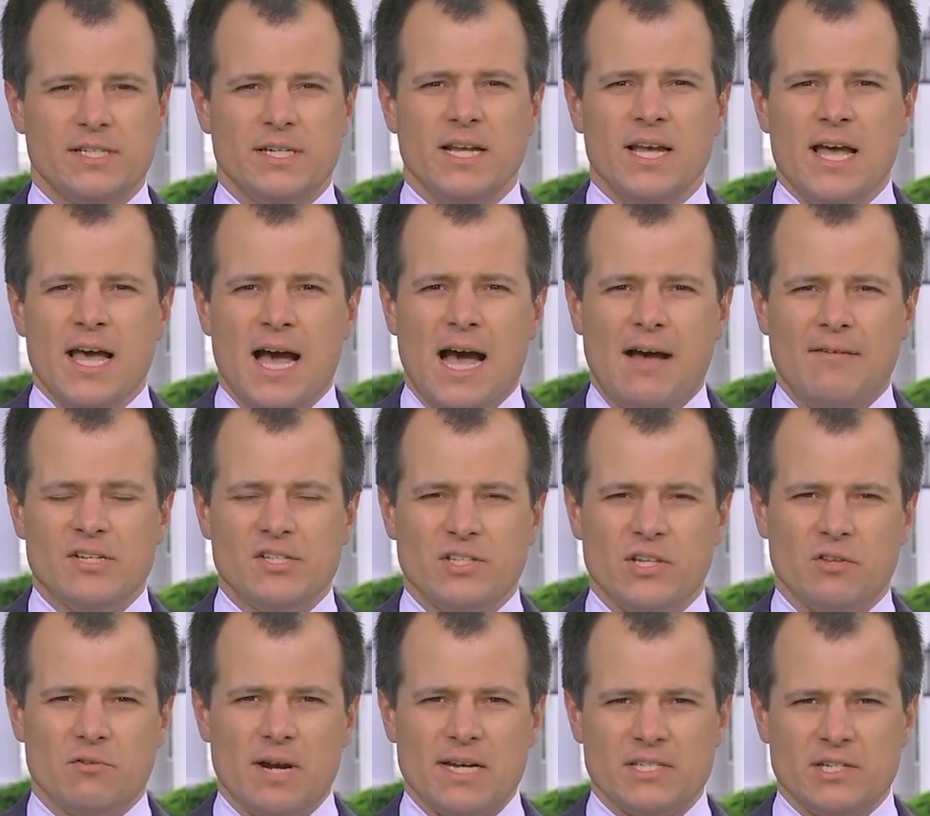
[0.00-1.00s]
And
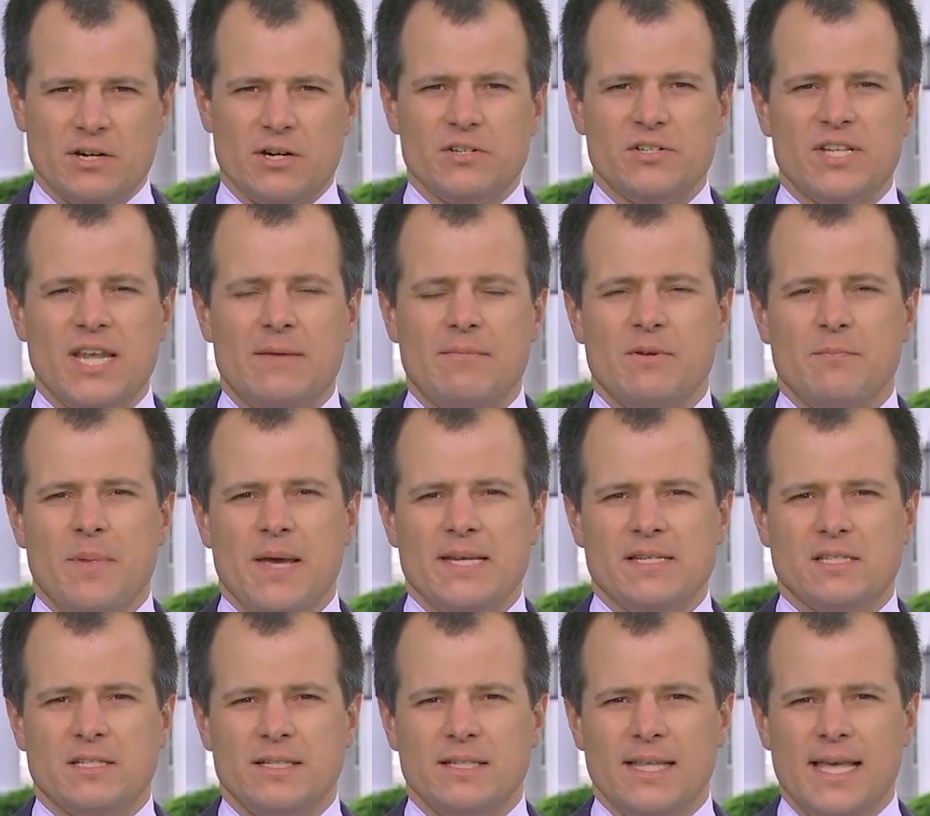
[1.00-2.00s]
obviously, the rest of her statement
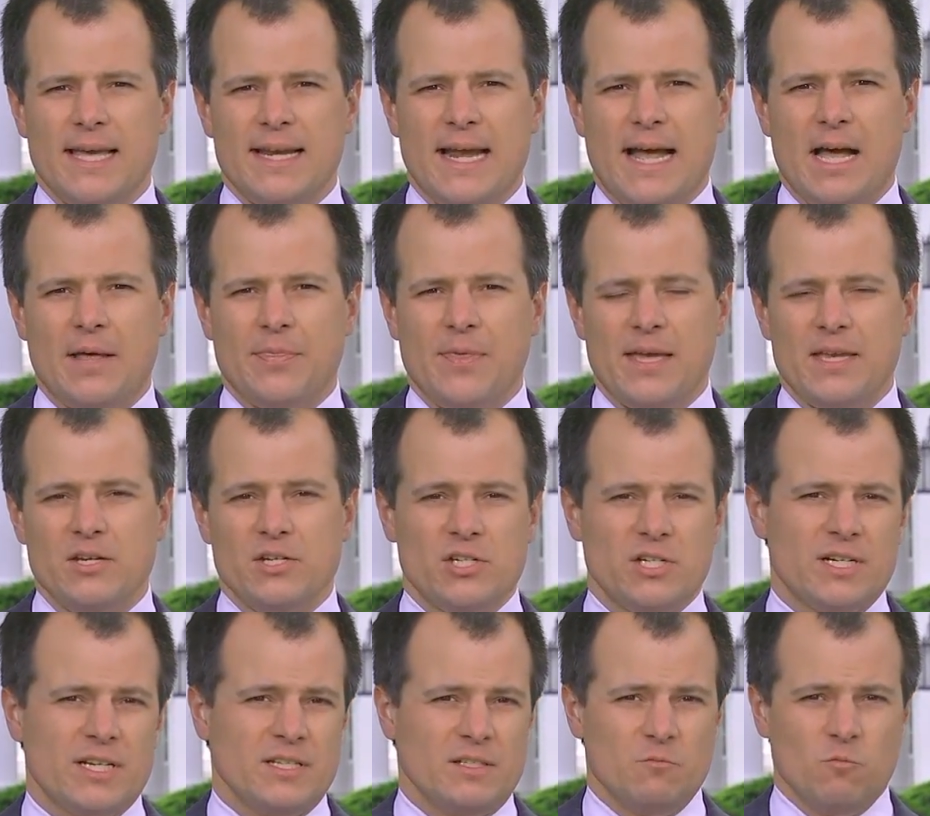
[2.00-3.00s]
basically laid out that you
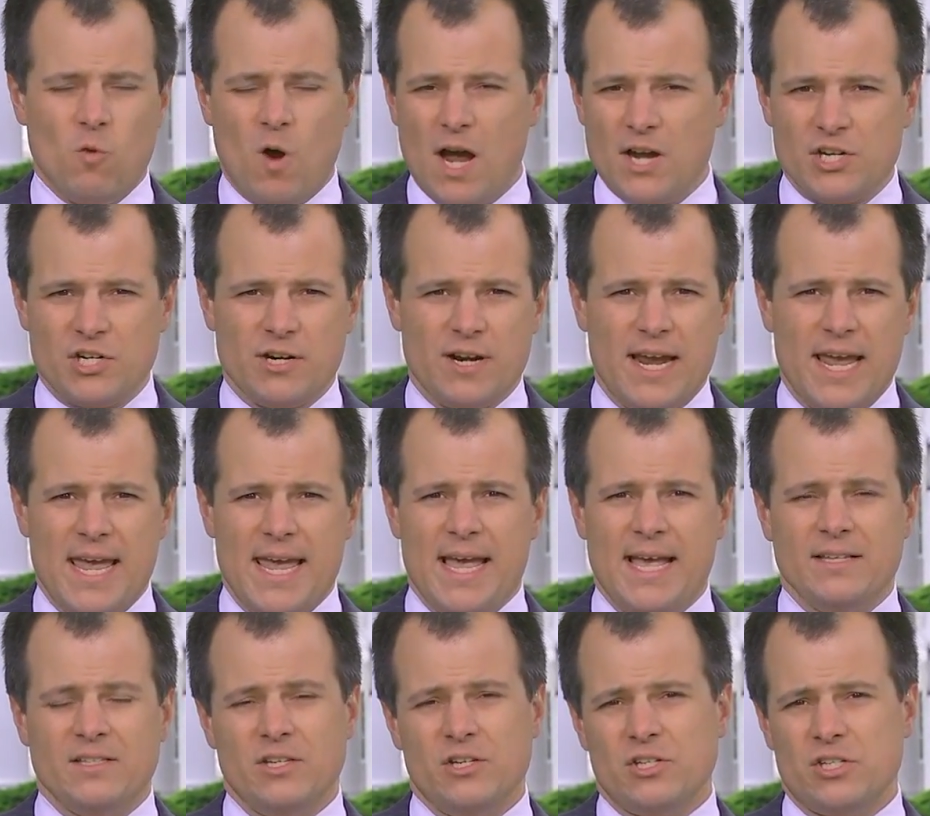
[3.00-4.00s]
should wash your
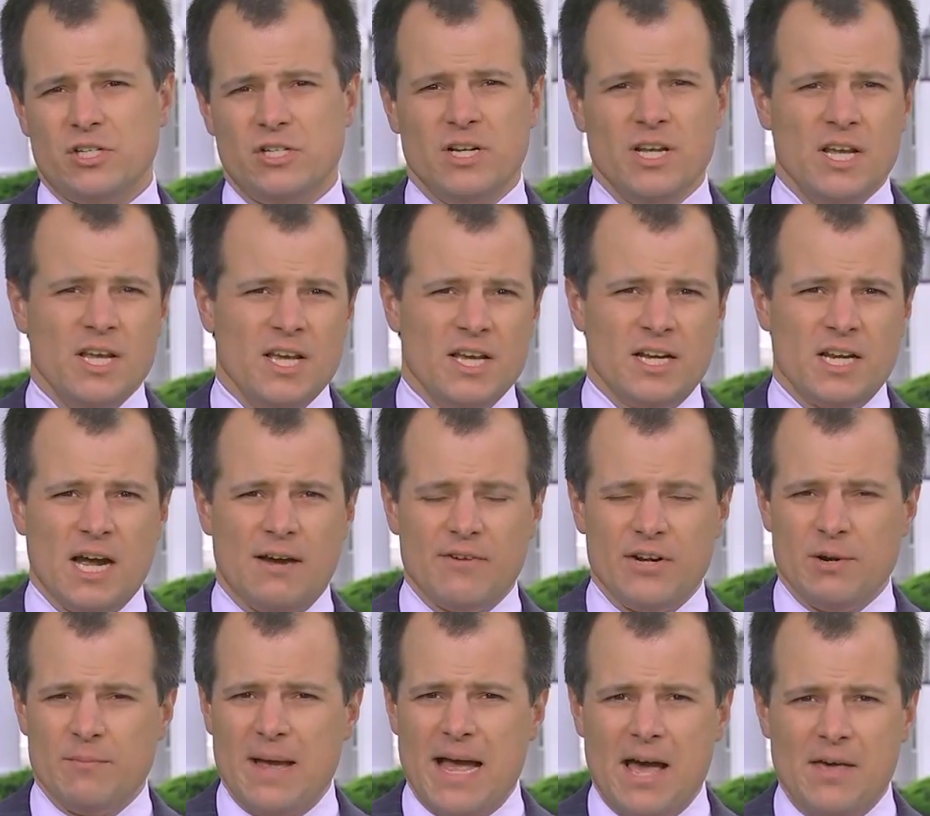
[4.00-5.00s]
hands, you should cover
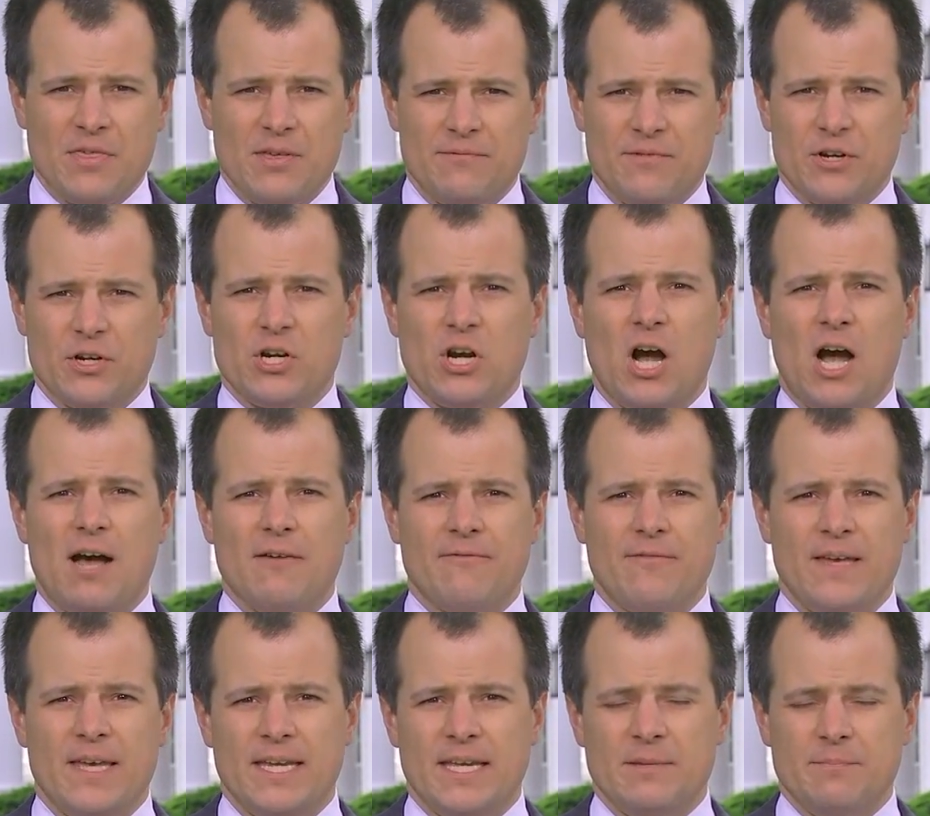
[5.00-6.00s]
your mouth if you're
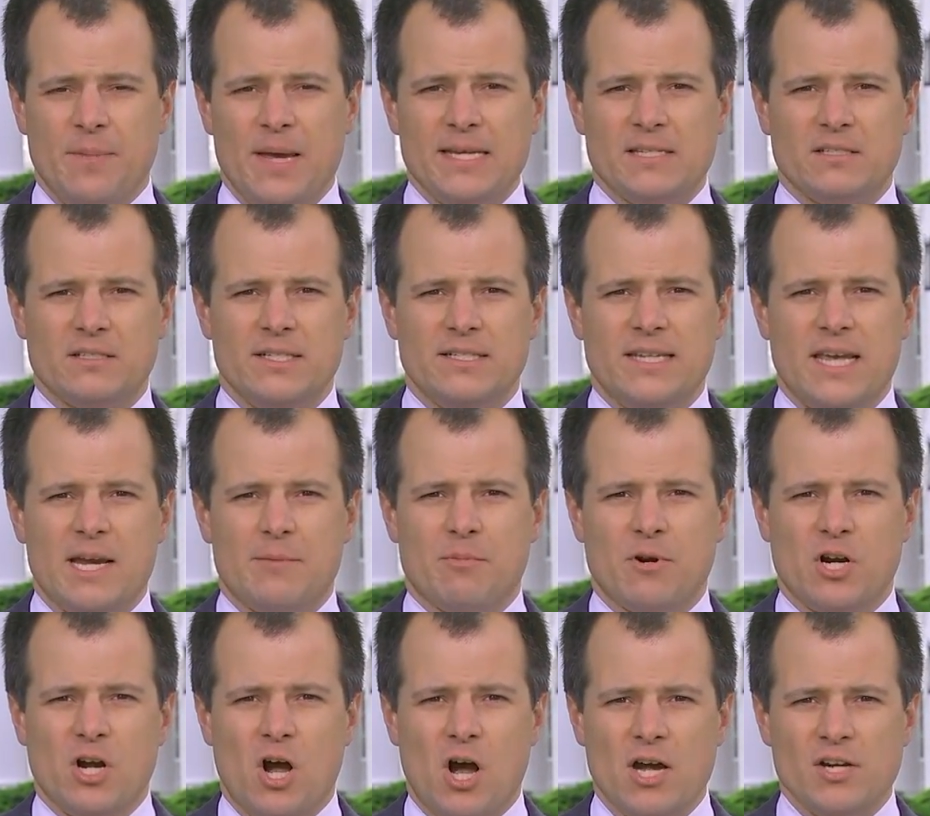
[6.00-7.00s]
coughing, and basically take
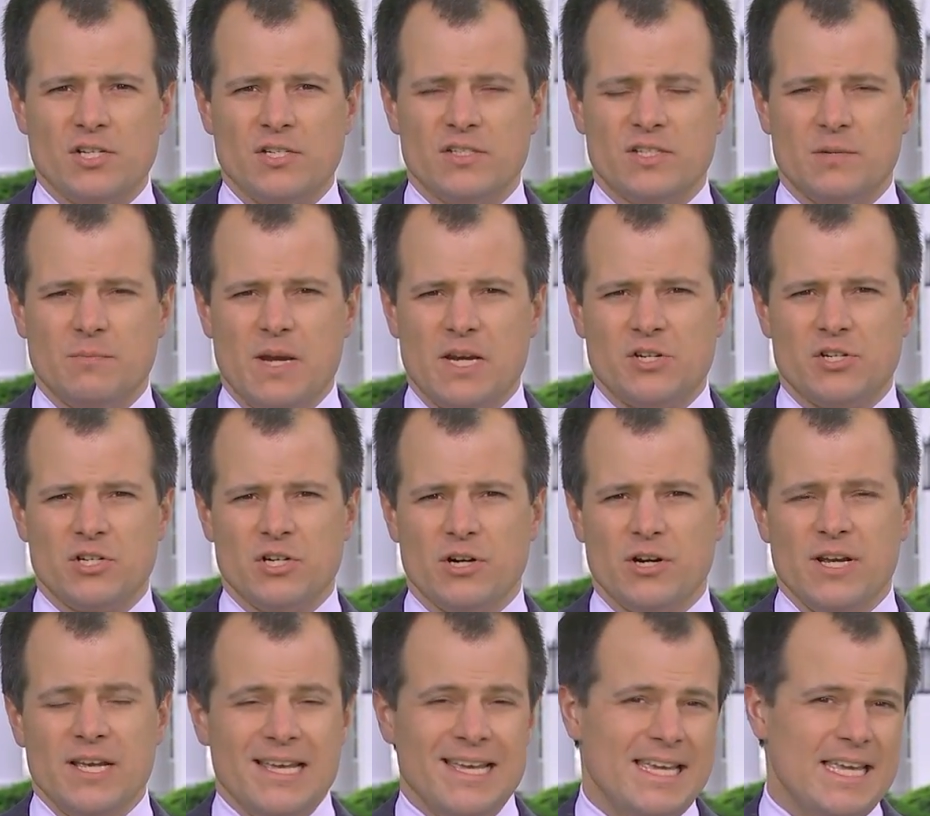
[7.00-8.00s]
precautions to make
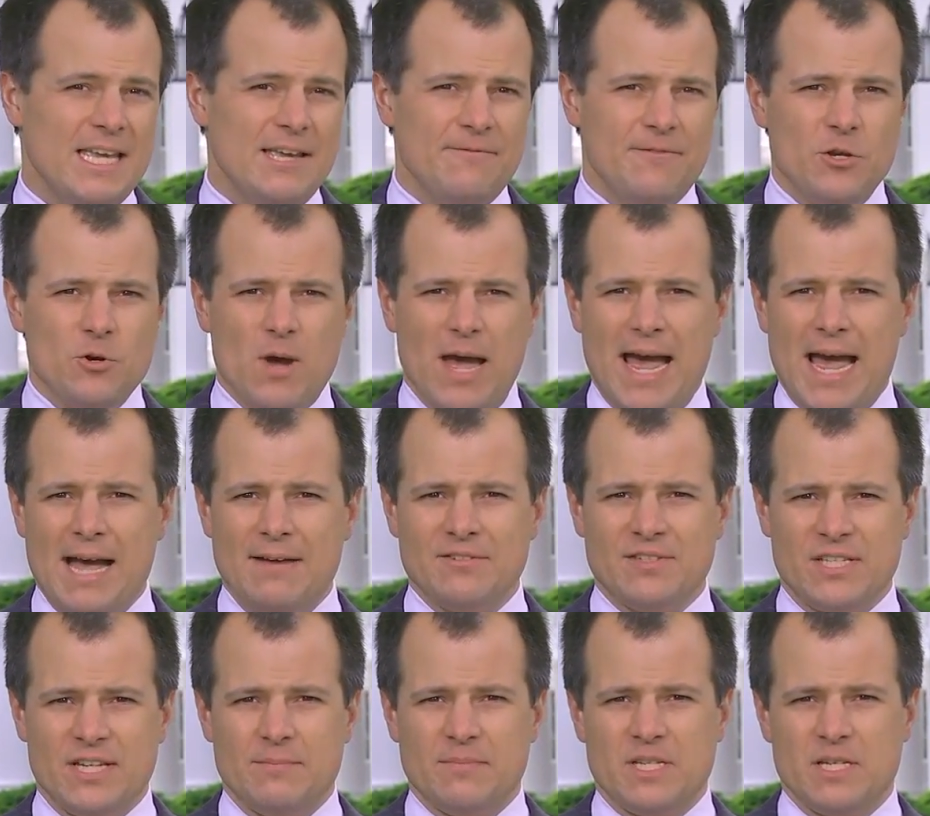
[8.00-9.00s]
sure if you have
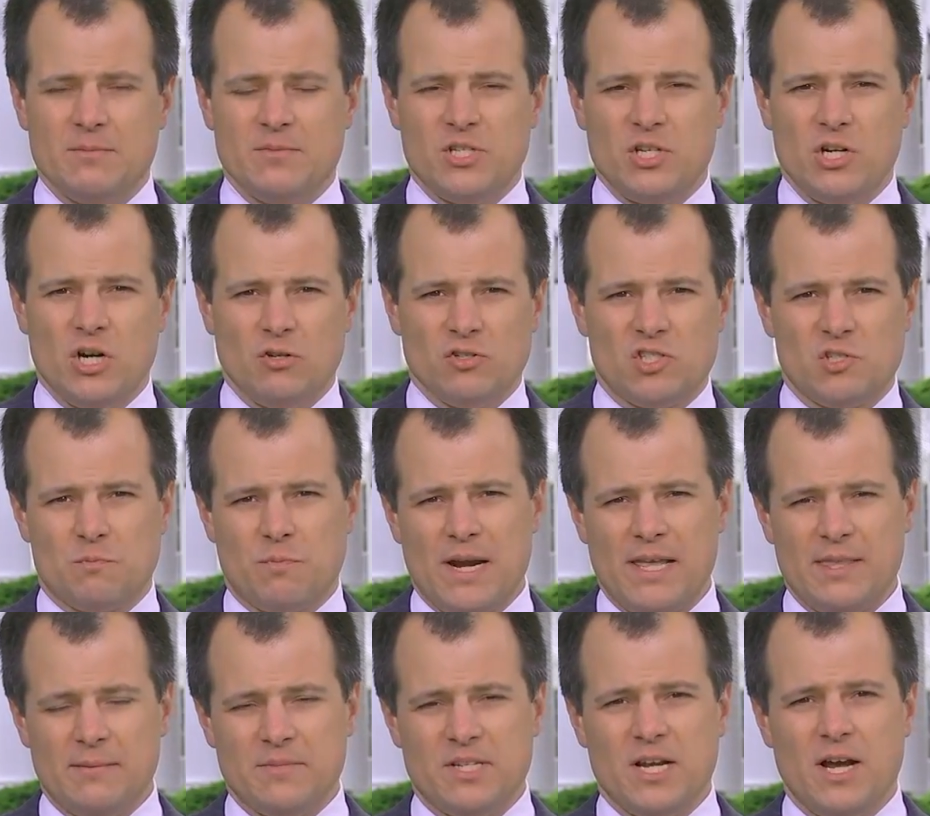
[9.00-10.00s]
symptoms, you don't
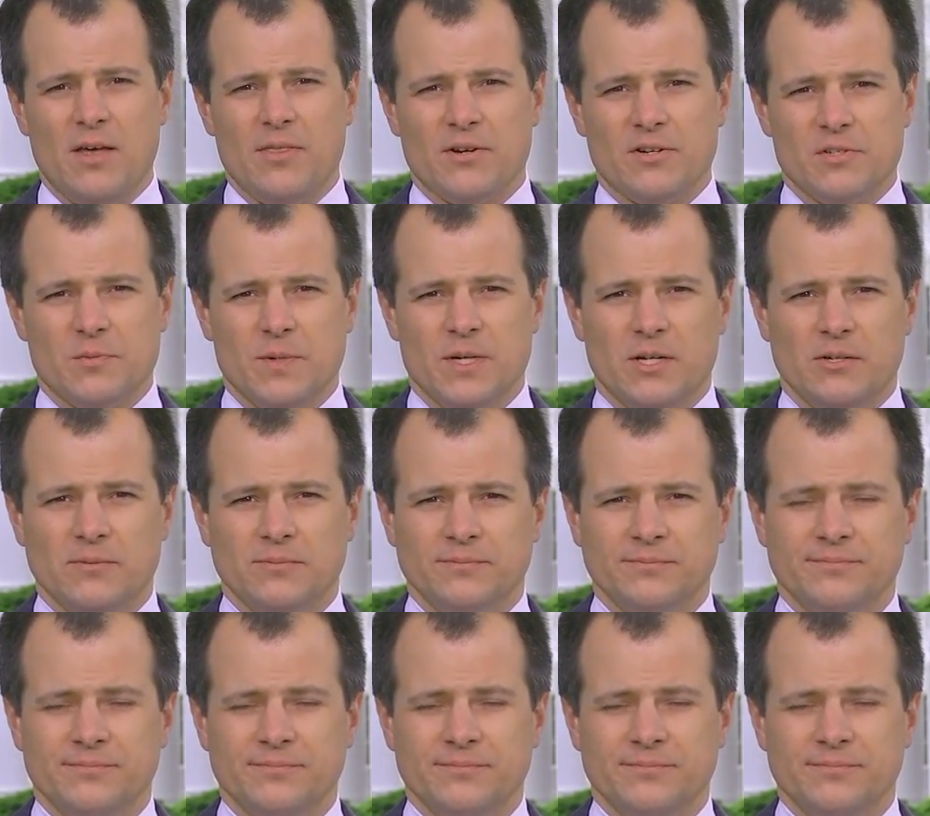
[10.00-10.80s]
spread them to others, Bill.